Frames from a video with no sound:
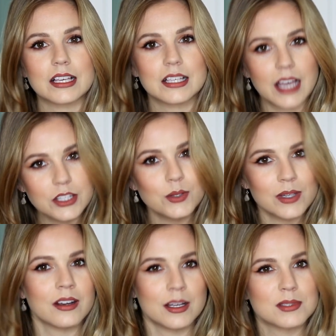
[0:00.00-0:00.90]
Can you
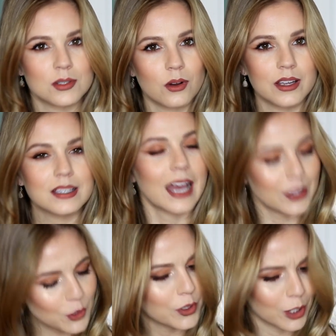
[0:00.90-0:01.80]
hear him snoring? Can
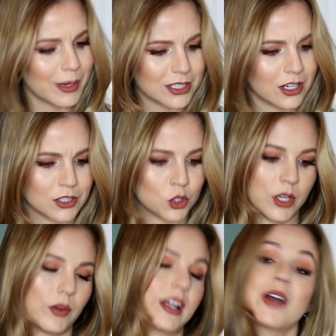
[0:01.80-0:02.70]
you hear my dog
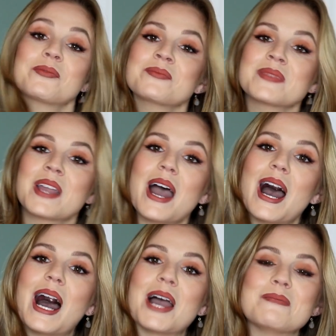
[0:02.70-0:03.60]
snoring right now?
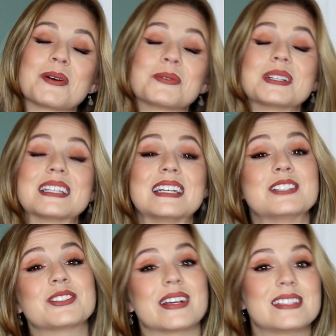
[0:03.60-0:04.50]
I'm really
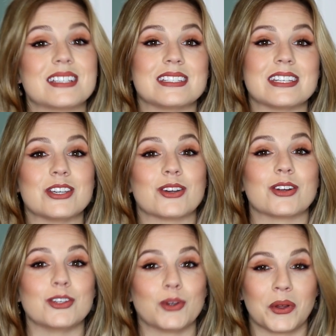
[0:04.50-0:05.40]
interested to hear
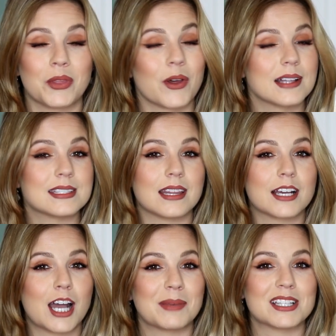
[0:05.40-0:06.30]
your thoughts in the
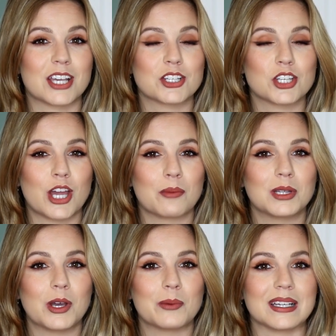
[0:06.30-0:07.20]
comment section down
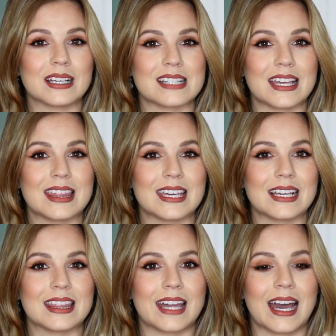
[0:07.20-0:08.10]
below, because I
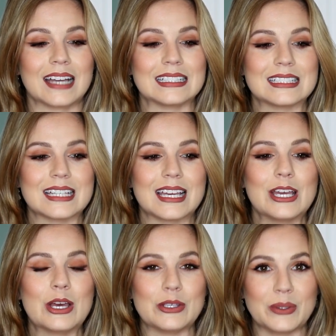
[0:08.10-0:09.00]
think that
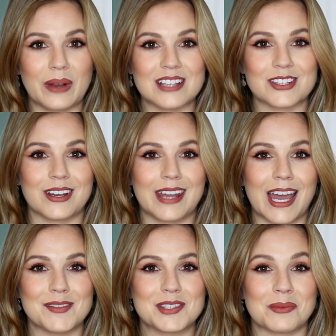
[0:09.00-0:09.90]
you guys are gonna
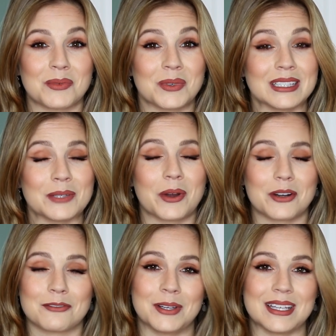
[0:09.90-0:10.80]
have some really
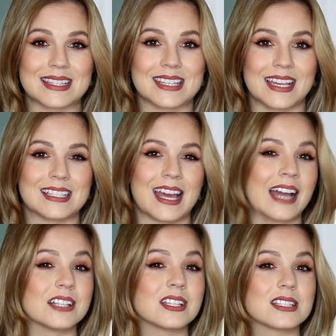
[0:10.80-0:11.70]
wonderful insight to
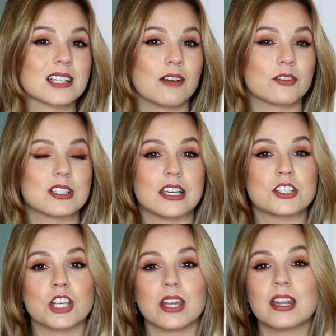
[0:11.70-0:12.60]
add to this
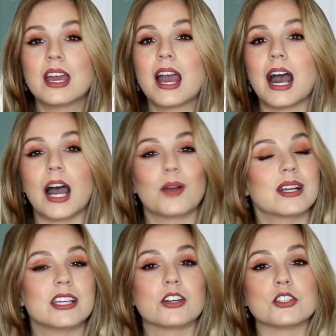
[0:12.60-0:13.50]
conversation. I
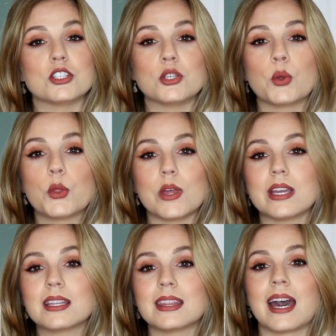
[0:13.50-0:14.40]
wanna hear, do you
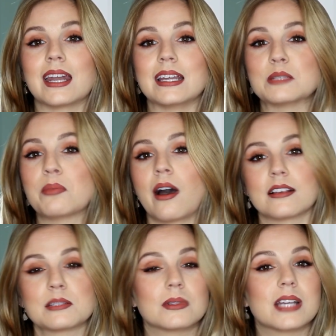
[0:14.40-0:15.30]
think that it's
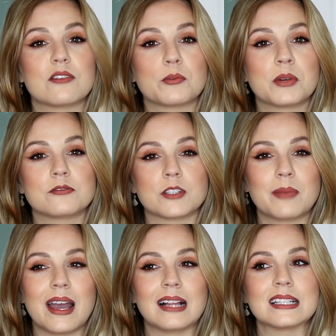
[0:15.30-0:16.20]
possible to have a perfect
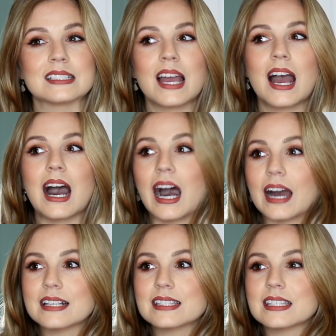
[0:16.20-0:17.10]
palette?
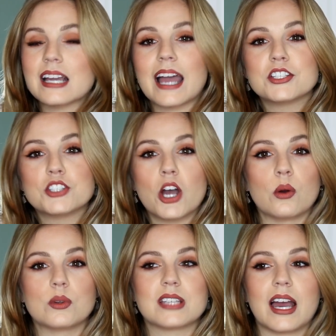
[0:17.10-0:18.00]
Honestly, I
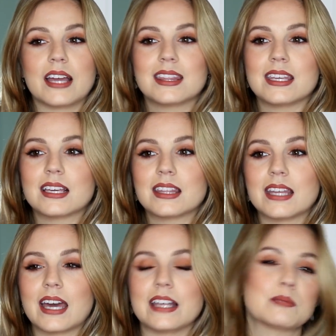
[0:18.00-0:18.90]
don't. I think
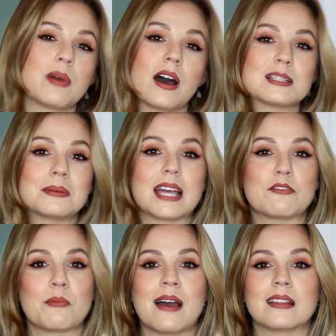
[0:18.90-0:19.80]
that it's possible to have
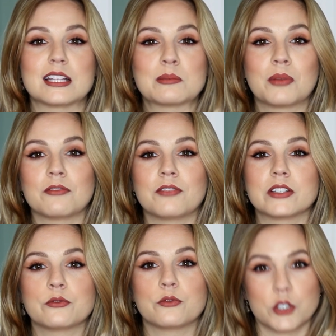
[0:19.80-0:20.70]
a palette that's
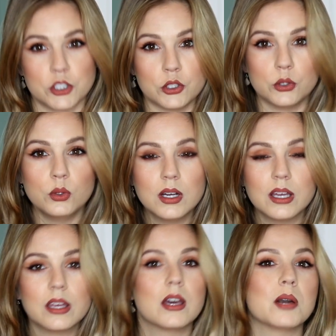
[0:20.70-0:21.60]
perfect for you,
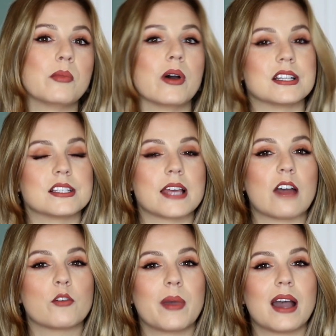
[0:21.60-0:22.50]
but to have
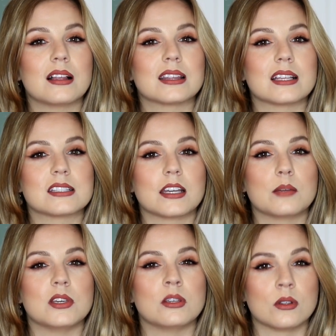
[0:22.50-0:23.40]
a palette that's gonna
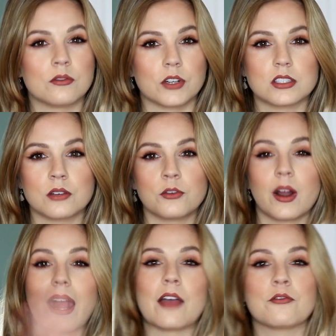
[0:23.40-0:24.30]
be universal
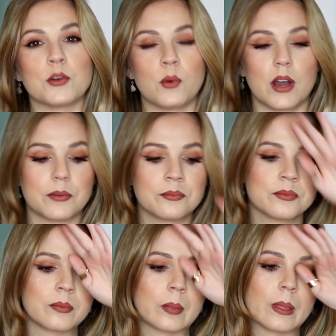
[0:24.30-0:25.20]
for everyone,
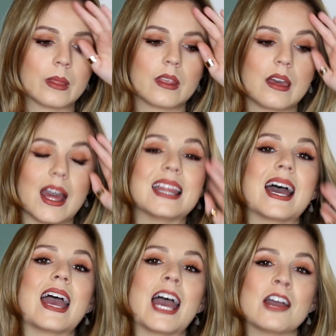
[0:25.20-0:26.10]
and
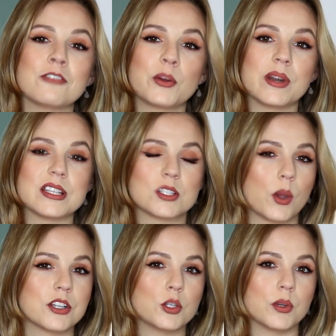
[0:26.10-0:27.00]
that everyone is
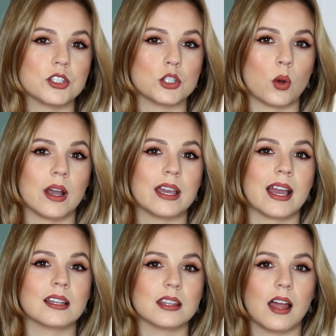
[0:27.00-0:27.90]
going to enjoy
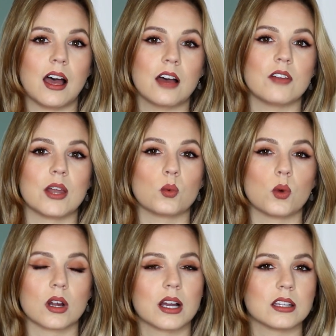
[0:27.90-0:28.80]
and love and
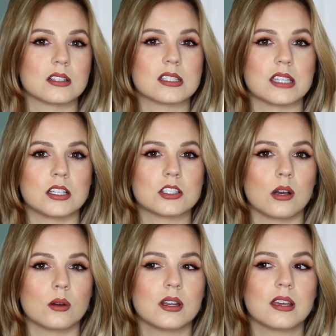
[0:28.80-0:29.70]
work on their skin
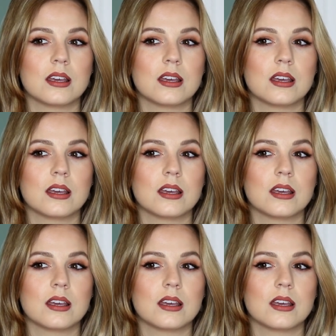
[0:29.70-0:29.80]
tone,